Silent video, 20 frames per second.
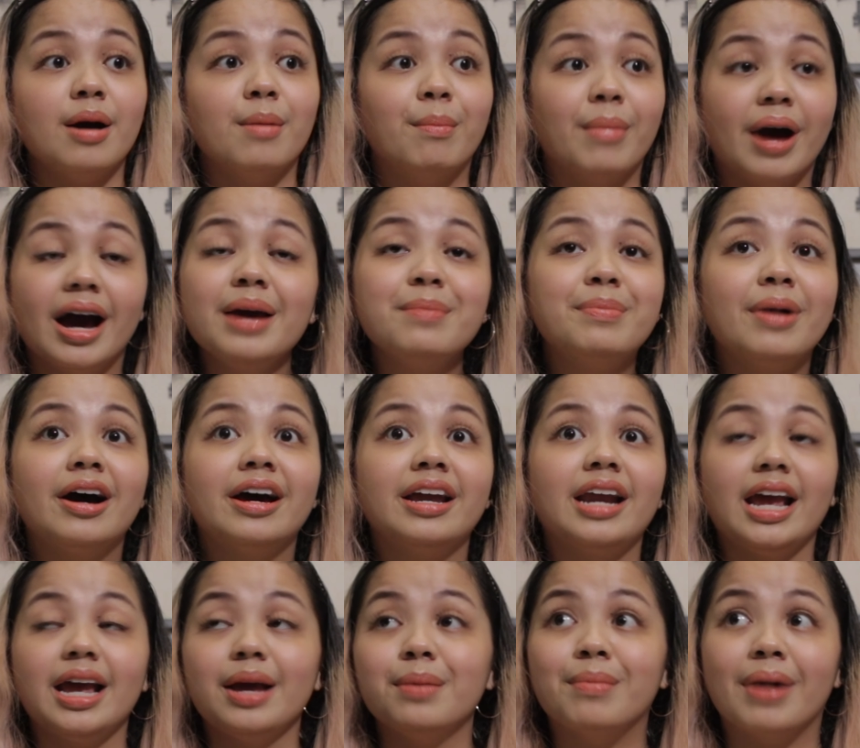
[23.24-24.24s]
My
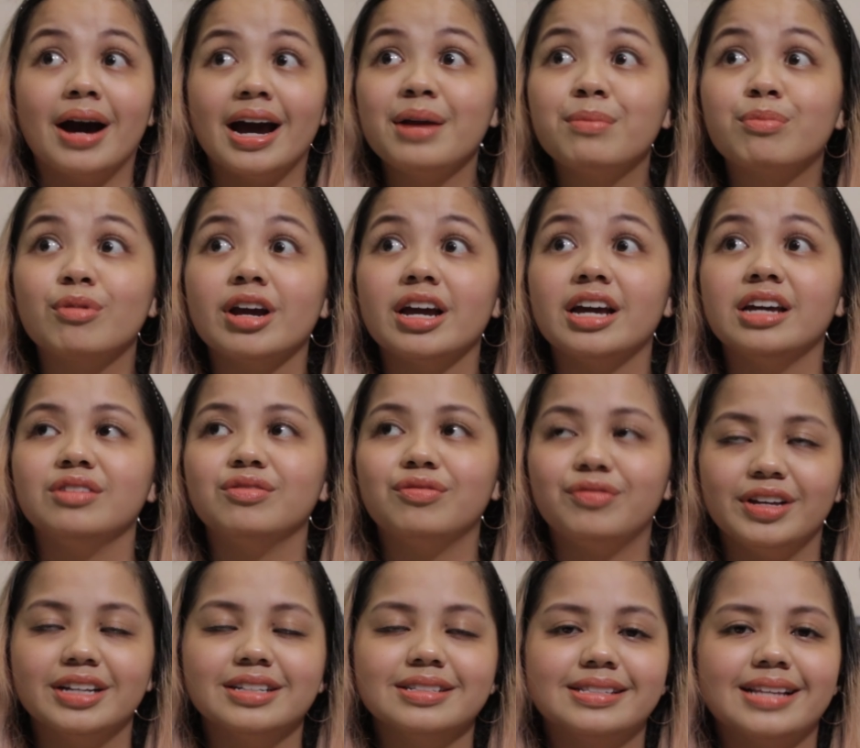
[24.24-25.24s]
body, my brain
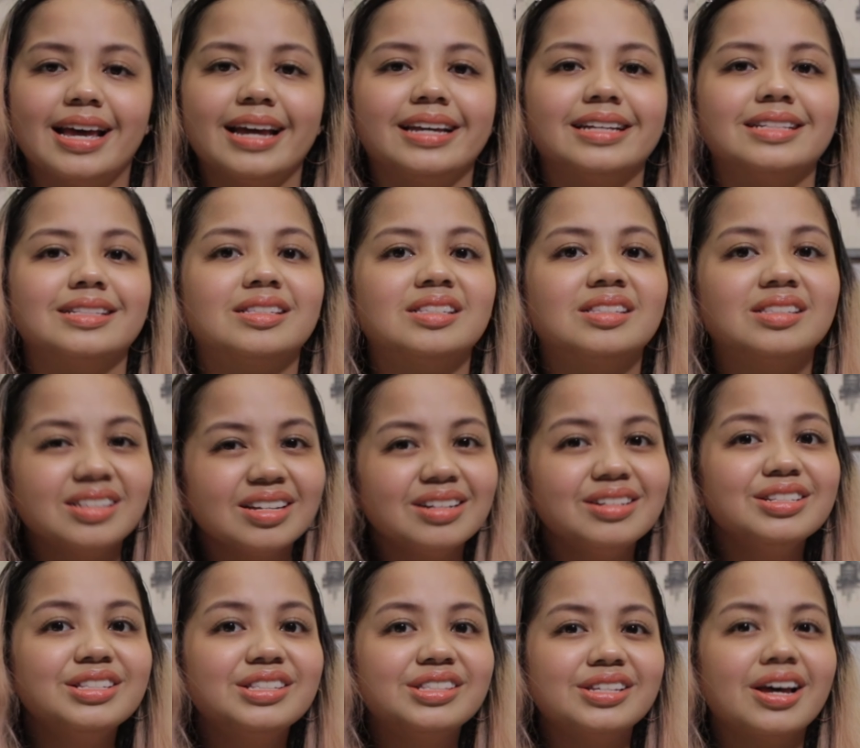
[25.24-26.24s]
feels like it's
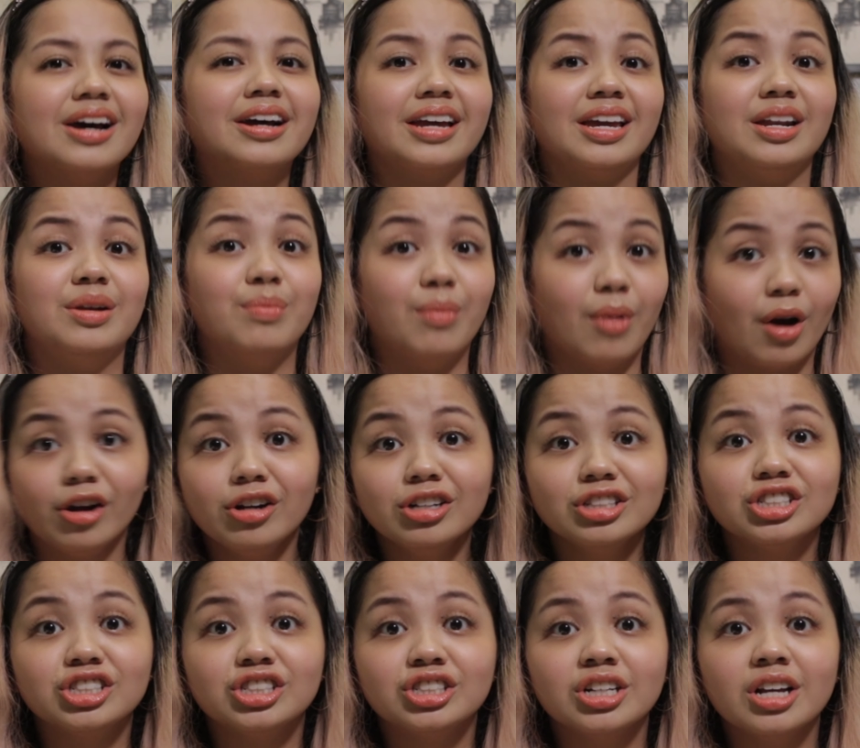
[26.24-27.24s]
still stuck in
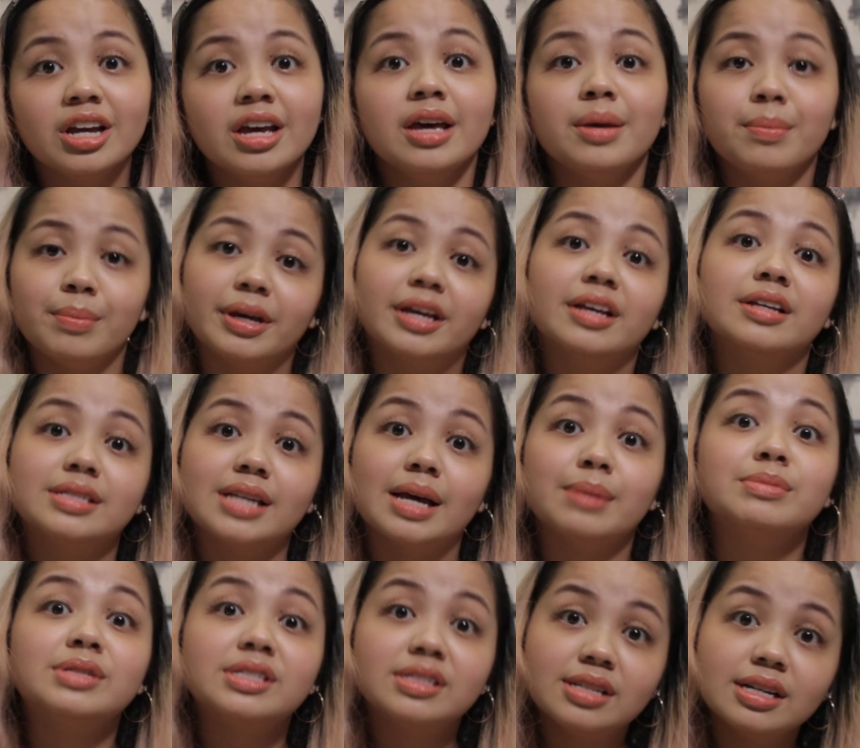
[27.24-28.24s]
March because
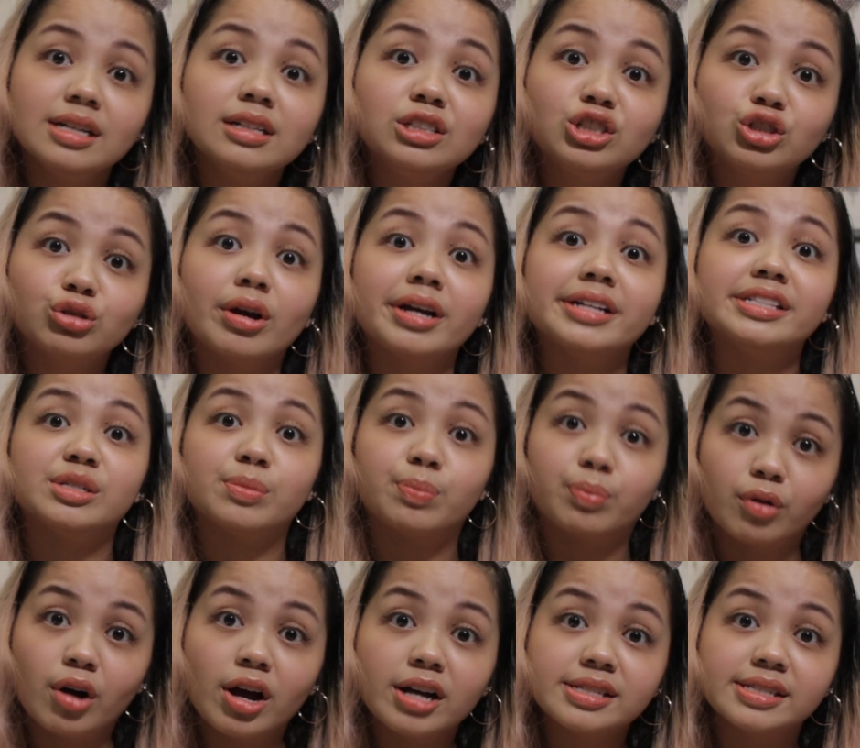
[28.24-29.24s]
I'm still trying to
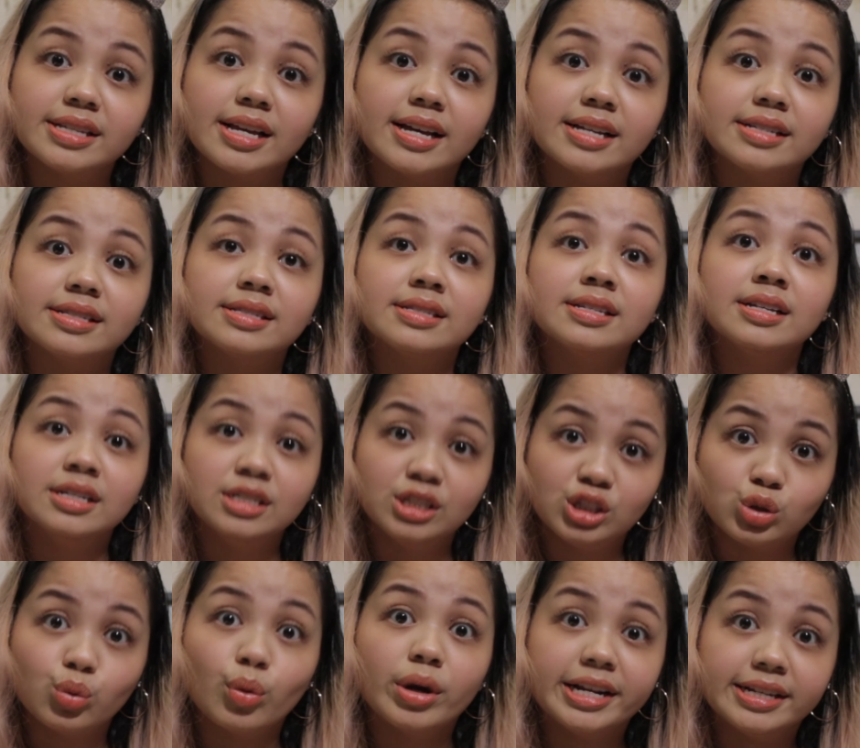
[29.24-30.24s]
process
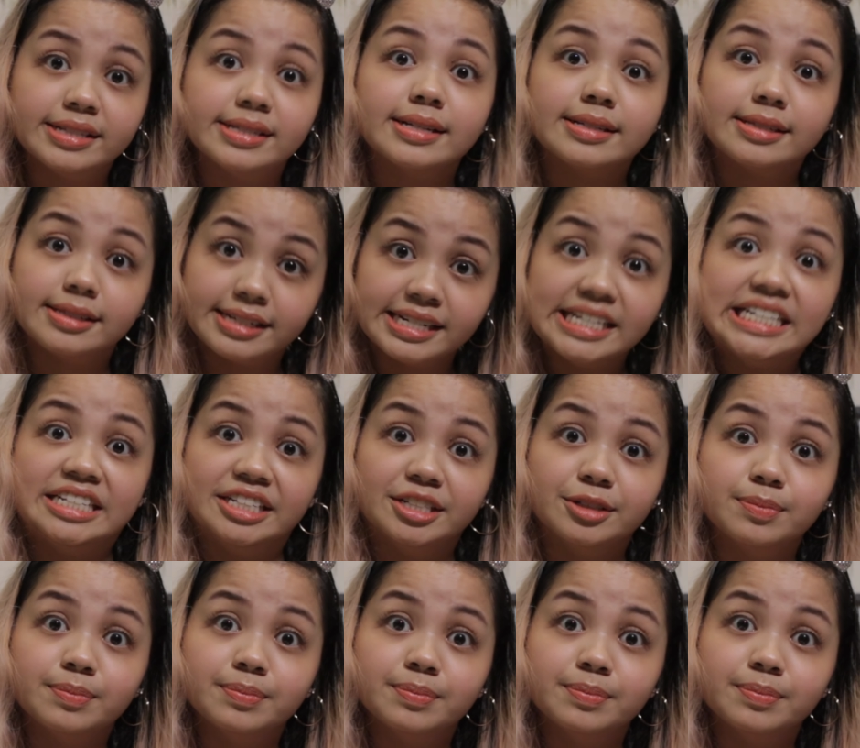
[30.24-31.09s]
twenty sixteen.